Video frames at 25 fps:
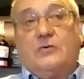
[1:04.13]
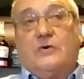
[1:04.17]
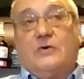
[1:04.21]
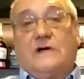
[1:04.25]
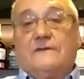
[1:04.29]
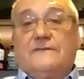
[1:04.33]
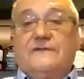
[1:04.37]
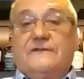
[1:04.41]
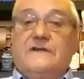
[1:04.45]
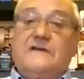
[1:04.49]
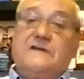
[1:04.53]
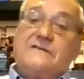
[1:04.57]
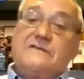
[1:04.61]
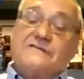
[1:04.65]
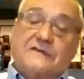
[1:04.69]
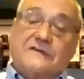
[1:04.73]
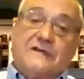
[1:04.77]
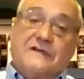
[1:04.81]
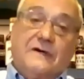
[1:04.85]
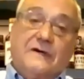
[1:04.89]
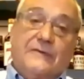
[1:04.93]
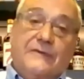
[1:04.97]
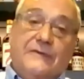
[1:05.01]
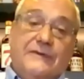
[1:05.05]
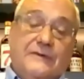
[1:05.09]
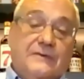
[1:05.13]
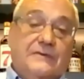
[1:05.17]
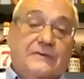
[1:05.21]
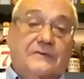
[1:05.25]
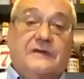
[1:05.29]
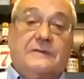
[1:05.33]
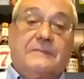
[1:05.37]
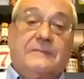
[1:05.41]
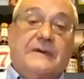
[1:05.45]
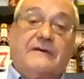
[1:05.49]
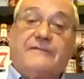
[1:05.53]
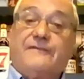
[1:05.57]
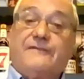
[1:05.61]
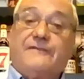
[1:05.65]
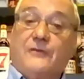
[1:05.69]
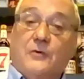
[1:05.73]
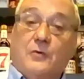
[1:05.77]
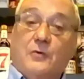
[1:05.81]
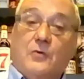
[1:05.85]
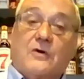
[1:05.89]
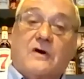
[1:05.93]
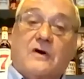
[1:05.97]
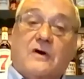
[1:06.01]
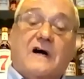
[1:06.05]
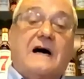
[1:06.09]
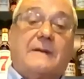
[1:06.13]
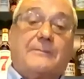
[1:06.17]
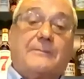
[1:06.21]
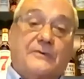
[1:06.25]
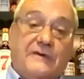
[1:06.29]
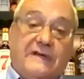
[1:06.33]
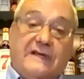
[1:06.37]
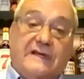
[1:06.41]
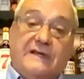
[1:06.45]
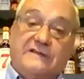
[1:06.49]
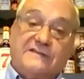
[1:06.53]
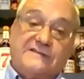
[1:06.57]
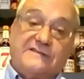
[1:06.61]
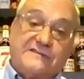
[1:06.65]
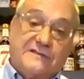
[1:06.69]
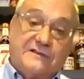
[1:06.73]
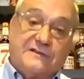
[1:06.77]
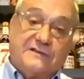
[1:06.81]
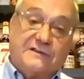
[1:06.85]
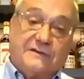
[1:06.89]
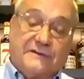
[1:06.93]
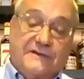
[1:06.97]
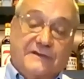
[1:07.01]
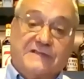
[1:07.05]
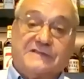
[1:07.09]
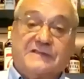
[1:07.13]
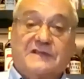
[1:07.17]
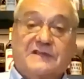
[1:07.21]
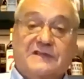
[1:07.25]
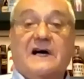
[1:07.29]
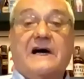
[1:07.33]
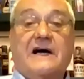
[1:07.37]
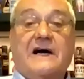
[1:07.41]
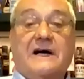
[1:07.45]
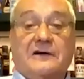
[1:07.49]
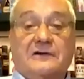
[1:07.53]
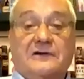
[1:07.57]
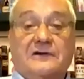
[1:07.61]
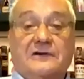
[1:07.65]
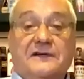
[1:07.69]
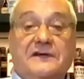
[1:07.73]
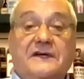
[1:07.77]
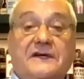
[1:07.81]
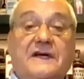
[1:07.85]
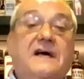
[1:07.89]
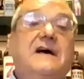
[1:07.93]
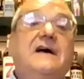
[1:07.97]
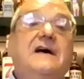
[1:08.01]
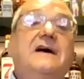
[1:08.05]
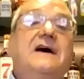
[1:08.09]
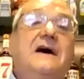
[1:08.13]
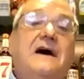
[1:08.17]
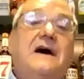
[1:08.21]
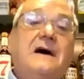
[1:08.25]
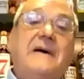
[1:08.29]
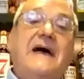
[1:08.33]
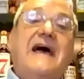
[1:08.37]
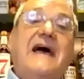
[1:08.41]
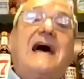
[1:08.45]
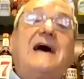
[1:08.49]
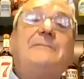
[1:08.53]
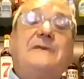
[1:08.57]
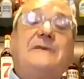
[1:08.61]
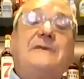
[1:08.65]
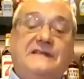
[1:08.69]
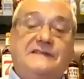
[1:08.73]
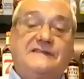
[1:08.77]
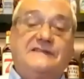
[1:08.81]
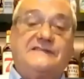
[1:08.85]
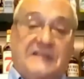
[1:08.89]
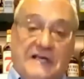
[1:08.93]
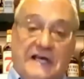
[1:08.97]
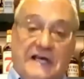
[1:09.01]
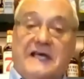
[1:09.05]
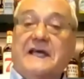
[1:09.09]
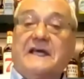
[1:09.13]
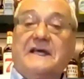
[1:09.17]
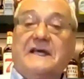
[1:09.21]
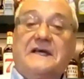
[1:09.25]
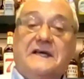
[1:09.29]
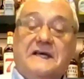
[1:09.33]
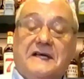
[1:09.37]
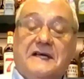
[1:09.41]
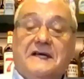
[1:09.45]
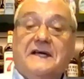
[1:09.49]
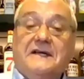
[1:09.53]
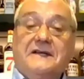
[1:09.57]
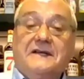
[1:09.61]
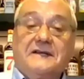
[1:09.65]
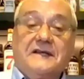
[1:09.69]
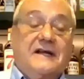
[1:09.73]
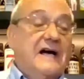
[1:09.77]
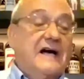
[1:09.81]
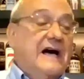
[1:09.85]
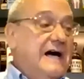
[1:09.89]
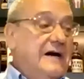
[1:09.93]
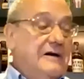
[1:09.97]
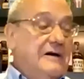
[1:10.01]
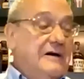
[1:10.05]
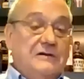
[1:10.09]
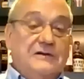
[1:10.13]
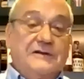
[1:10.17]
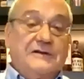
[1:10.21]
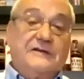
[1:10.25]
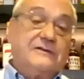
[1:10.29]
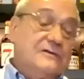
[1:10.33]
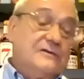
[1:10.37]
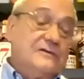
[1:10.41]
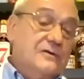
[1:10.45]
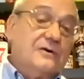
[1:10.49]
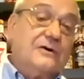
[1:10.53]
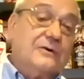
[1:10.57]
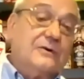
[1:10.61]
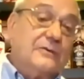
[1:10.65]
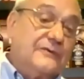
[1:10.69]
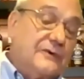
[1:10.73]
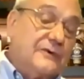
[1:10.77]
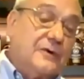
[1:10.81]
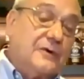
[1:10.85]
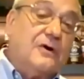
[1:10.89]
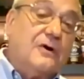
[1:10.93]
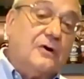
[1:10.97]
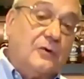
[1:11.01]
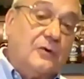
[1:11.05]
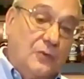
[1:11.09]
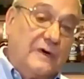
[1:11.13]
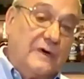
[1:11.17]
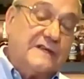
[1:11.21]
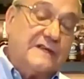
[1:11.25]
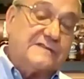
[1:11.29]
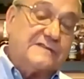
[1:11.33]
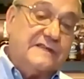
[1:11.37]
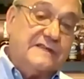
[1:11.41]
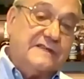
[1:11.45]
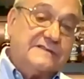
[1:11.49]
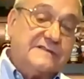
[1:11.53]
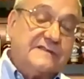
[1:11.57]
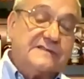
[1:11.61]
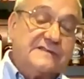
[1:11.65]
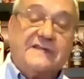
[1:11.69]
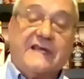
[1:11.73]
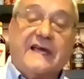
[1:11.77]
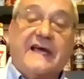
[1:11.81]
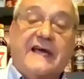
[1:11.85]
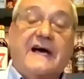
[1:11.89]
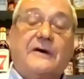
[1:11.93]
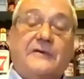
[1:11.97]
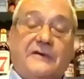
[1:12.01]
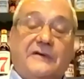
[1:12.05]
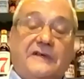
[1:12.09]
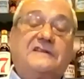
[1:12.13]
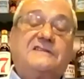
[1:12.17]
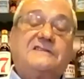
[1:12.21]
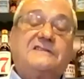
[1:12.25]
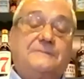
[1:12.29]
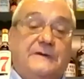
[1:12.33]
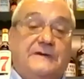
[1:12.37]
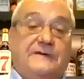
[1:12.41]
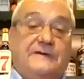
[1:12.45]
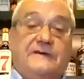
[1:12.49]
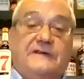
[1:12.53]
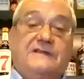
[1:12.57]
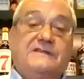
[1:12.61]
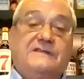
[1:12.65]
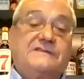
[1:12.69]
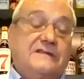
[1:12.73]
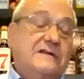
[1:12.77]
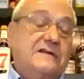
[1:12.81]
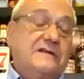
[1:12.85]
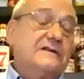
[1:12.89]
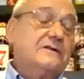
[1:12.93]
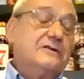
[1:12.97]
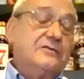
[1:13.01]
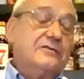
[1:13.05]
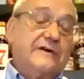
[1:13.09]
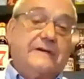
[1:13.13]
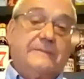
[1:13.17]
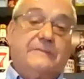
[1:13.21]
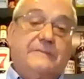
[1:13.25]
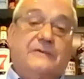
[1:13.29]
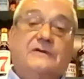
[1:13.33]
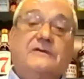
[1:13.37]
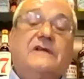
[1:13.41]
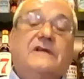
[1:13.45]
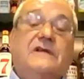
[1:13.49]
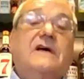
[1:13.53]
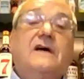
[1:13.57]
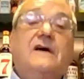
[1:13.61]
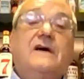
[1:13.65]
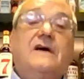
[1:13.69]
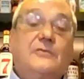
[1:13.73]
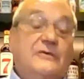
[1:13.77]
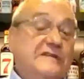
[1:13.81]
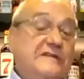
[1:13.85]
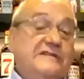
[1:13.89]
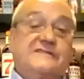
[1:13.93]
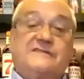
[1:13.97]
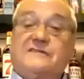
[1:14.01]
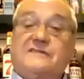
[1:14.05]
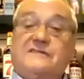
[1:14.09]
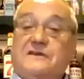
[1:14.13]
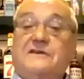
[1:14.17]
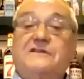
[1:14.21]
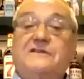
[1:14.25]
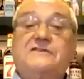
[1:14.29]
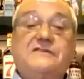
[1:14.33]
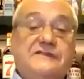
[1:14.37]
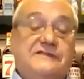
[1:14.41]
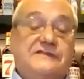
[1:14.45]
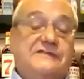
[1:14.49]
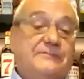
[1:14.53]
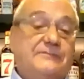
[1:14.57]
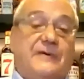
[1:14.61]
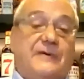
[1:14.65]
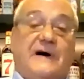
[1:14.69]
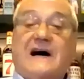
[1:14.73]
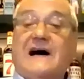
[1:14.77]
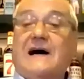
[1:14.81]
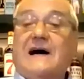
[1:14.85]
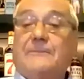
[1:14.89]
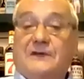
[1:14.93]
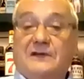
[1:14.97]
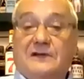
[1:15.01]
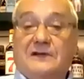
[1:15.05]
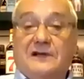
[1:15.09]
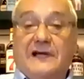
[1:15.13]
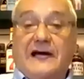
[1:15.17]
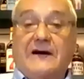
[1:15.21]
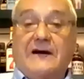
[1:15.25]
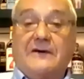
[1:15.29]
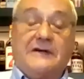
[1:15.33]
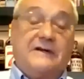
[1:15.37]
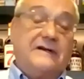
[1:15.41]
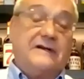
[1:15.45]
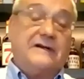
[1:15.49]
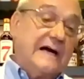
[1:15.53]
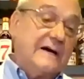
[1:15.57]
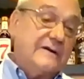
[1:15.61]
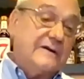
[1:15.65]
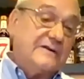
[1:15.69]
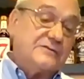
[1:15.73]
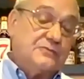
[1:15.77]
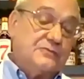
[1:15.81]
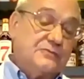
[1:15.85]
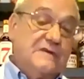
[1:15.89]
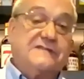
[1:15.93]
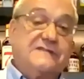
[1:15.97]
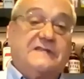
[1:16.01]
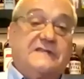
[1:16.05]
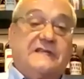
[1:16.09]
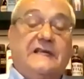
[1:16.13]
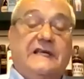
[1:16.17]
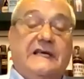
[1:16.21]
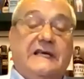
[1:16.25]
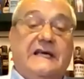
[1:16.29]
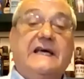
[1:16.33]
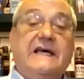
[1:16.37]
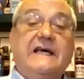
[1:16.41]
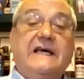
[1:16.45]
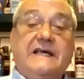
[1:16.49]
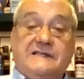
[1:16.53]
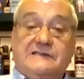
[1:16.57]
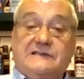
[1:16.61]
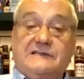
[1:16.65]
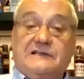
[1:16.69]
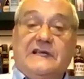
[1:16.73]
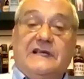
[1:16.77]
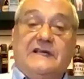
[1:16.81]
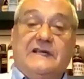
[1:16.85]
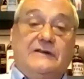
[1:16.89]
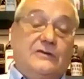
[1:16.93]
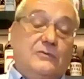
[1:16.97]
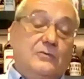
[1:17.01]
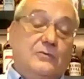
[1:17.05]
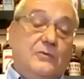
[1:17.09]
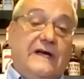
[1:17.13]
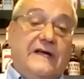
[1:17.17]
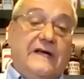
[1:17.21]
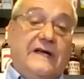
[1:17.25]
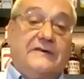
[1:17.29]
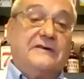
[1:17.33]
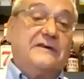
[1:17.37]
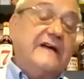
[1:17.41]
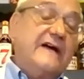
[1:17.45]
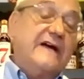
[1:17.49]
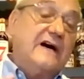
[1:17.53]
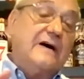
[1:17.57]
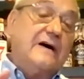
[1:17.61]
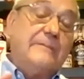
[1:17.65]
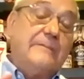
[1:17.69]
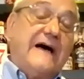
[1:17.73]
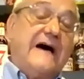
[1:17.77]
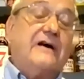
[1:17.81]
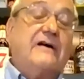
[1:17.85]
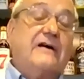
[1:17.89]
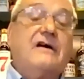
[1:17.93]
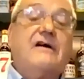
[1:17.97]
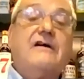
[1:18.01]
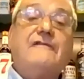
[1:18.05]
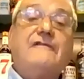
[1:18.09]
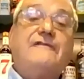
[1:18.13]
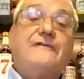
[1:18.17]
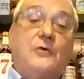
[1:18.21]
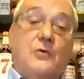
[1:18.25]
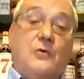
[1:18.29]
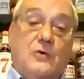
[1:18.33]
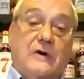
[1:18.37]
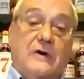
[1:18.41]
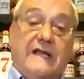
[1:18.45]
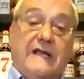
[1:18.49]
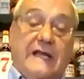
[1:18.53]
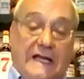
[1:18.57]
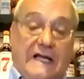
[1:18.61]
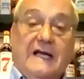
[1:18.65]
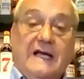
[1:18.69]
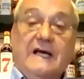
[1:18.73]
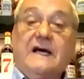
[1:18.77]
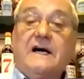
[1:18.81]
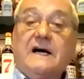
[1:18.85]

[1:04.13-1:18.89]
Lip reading: 12 years ago, there were only about 4 operating distilleries in Ireland. I'm happy to say that Ireland, along with all whiskeys, is now experiencing an incredible resurgence of popularity, and Irish whiskey is leading the way. There are now about 40